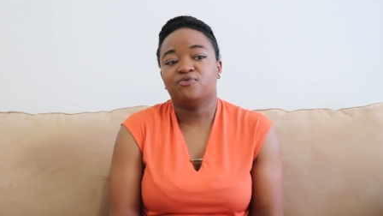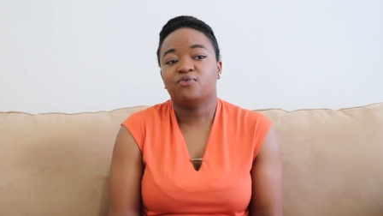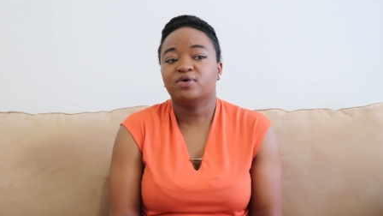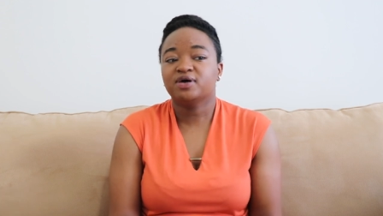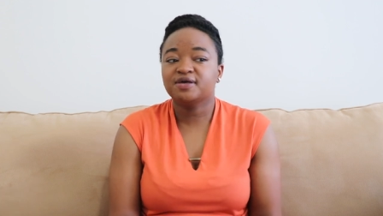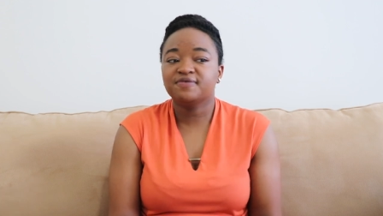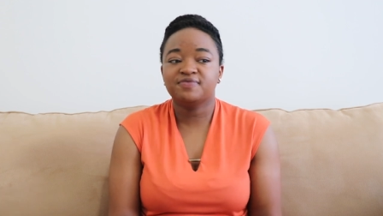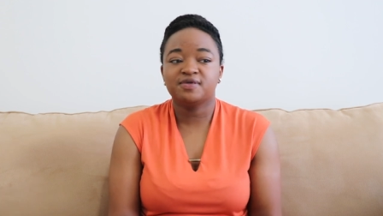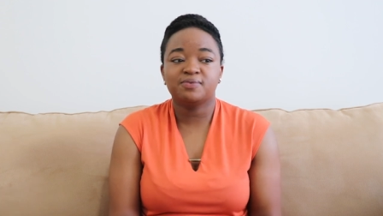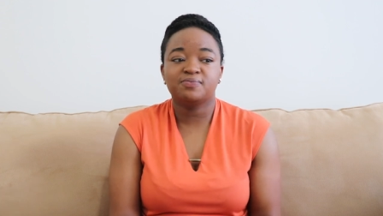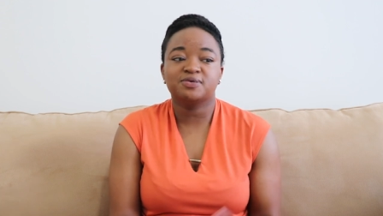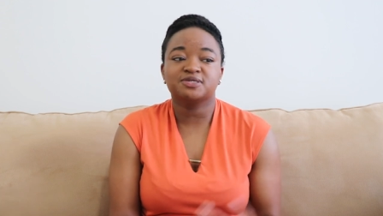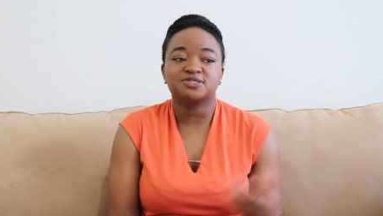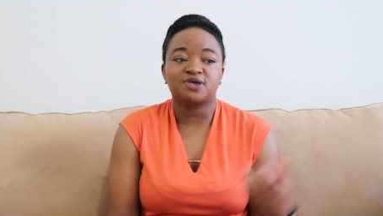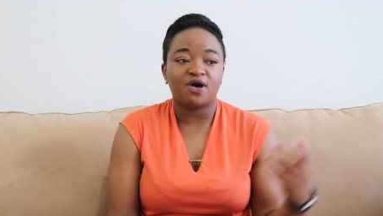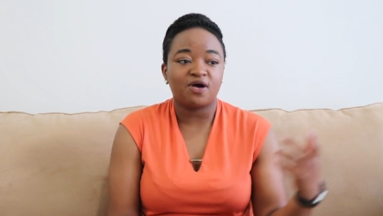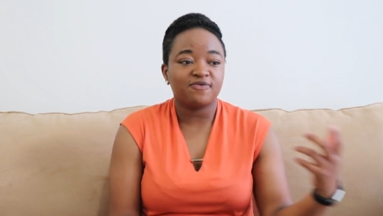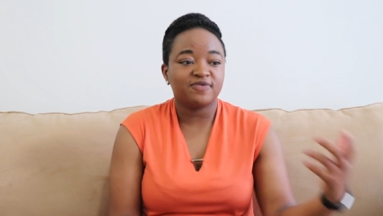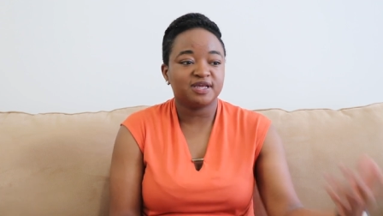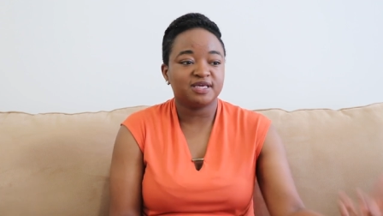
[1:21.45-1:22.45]
One of them was
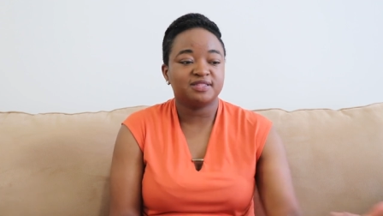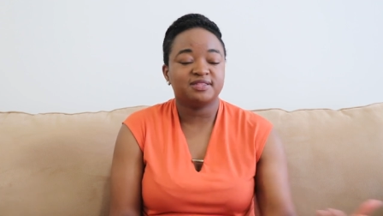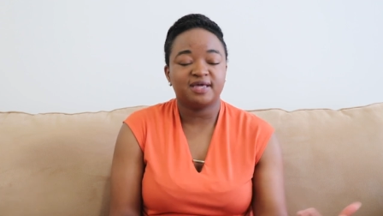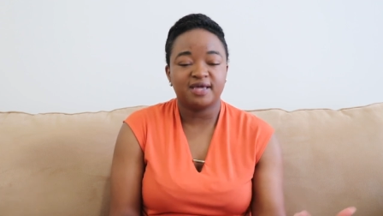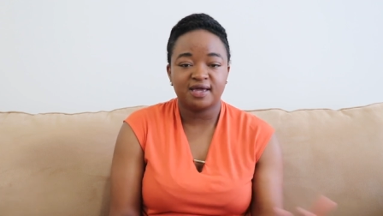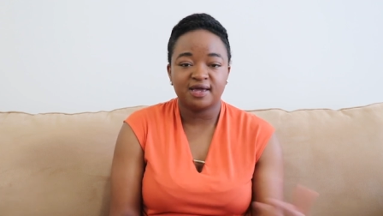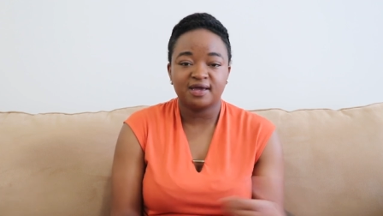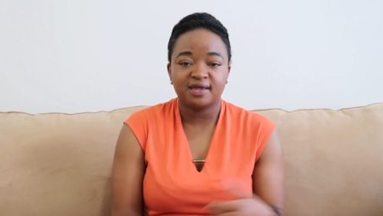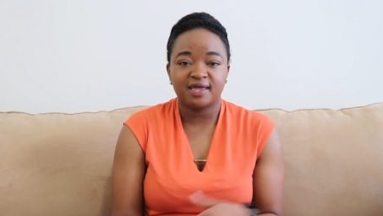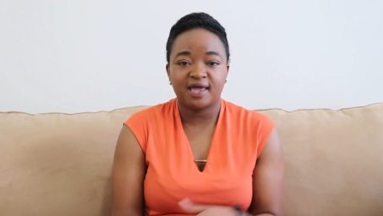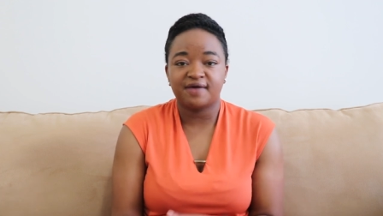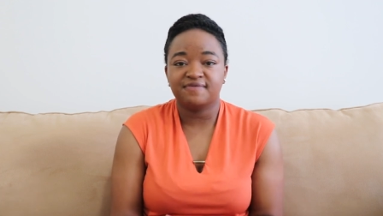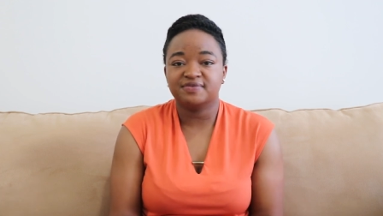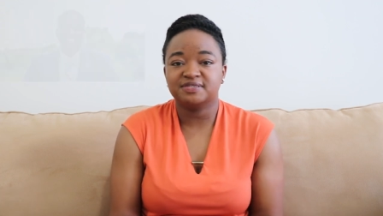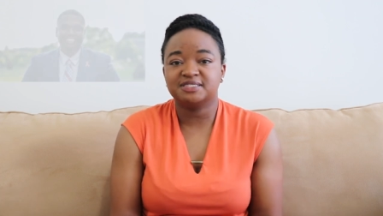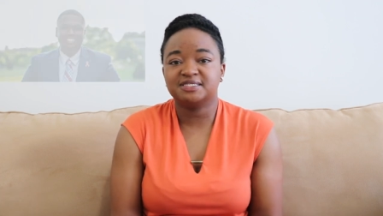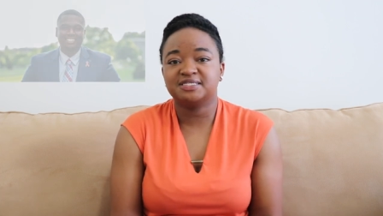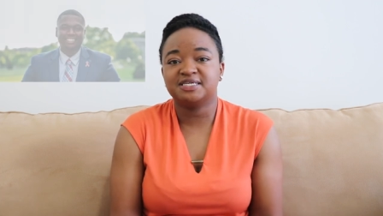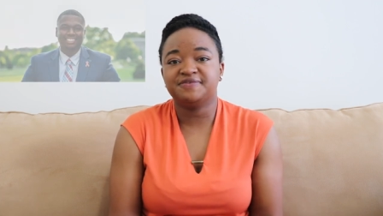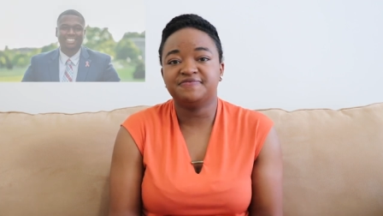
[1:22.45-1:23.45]
already there,
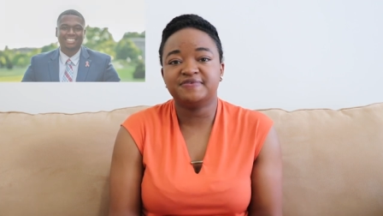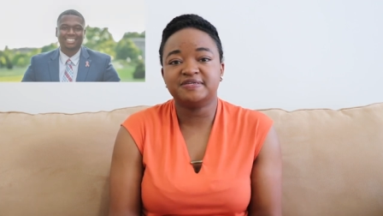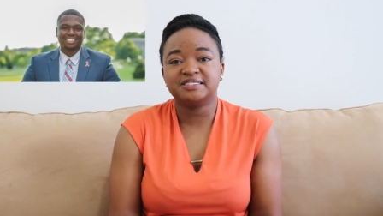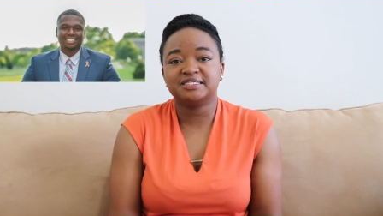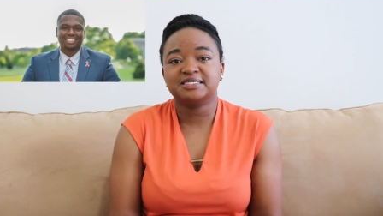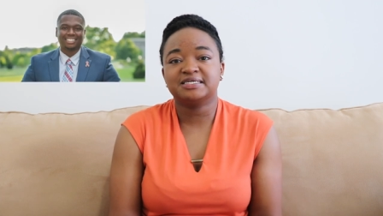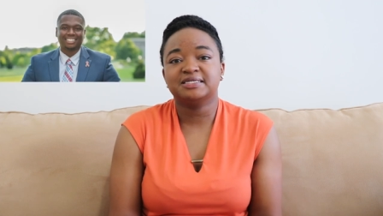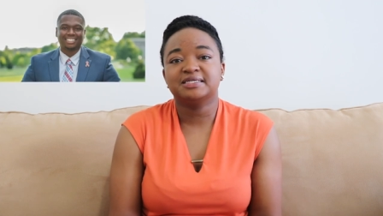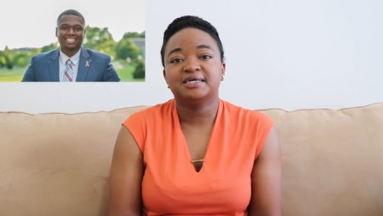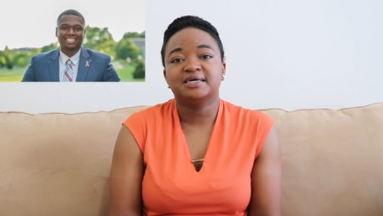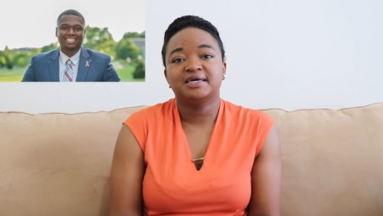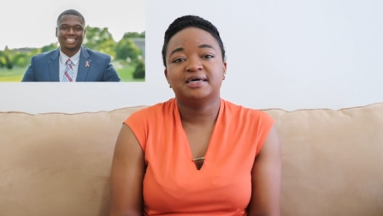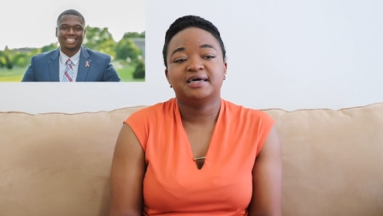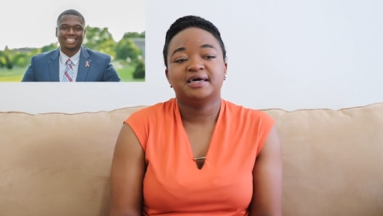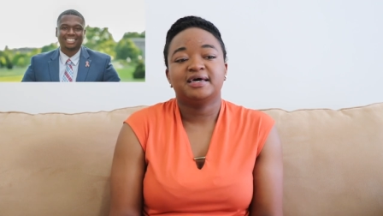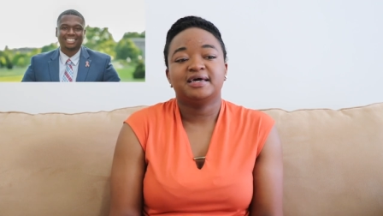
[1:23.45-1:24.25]
Kevin Stephenson.